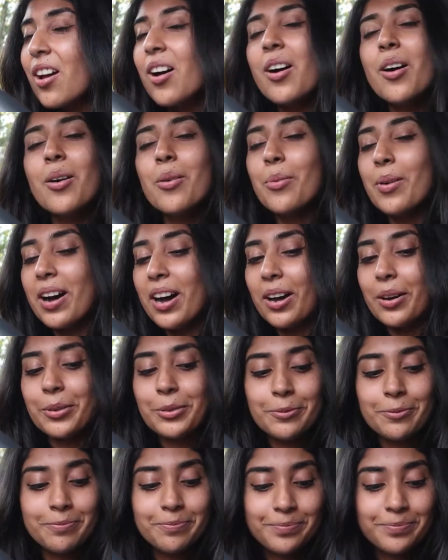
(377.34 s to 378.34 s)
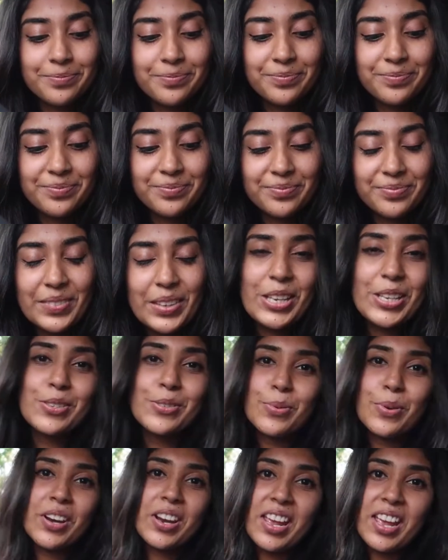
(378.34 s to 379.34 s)
Oh well,
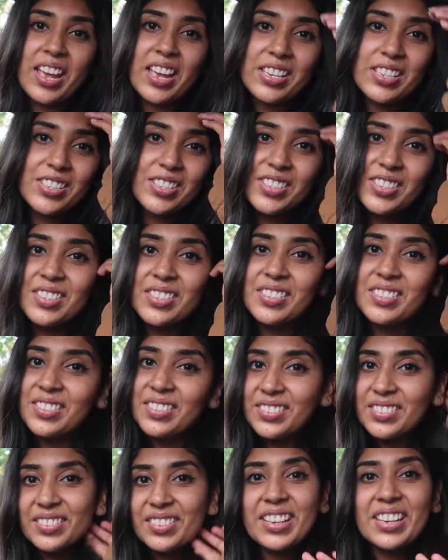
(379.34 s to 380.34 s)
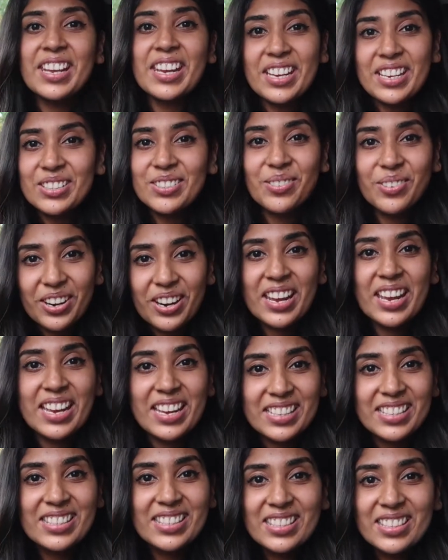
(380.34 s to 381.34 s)
is what it is. It is what it
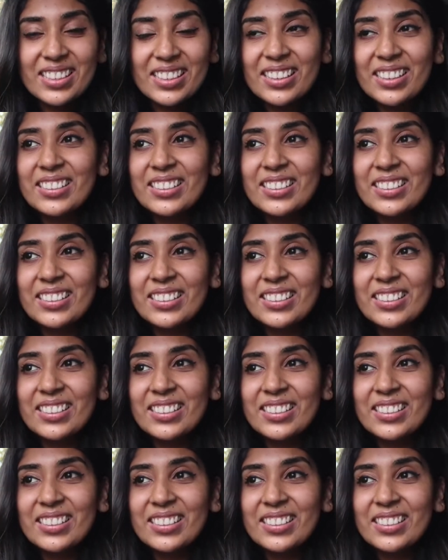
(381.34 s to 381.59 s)
is.